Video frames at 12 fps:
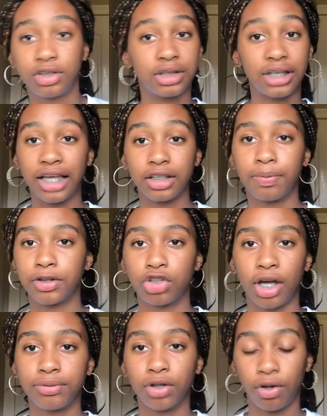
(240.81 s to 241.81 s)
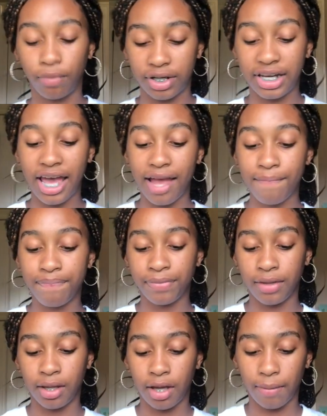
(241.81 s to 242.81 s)
decide to put straps on it one day.
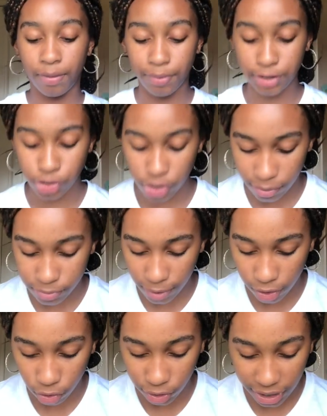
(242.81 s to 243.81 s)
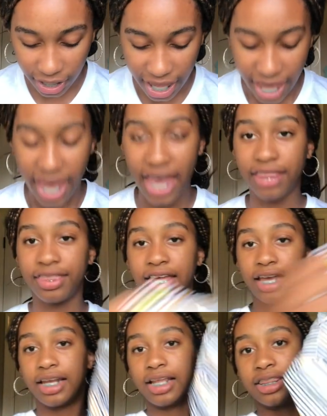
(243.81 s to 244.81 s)
I mean, put the straps back on it. And
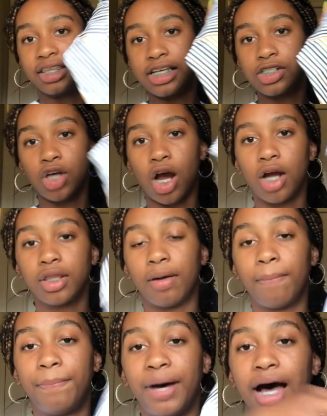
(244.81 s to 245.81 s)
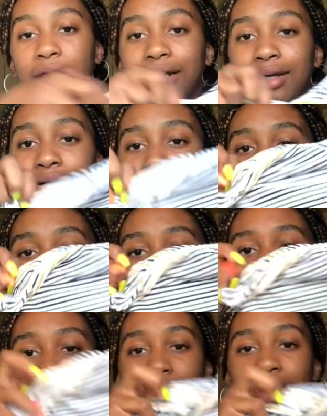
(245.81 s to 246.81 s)
then these are the
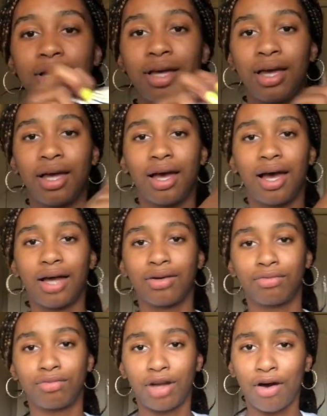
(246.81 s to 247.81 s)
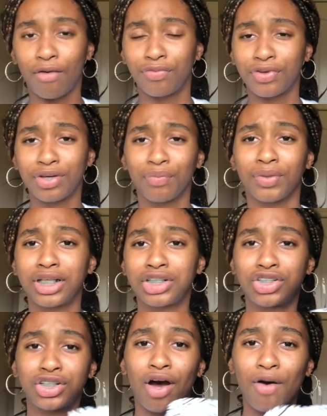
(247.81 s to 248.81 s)
bottoms. I don't know if you can really
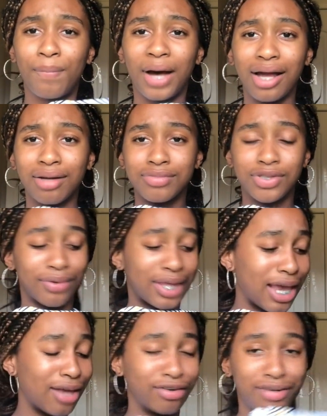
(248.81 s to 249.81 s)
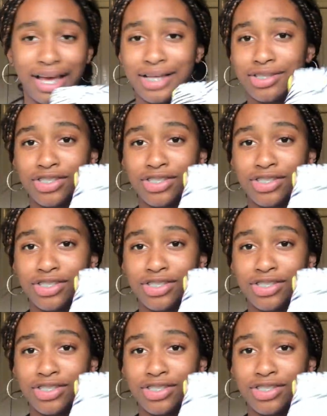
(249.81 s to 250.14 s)
show bottoms on the internet,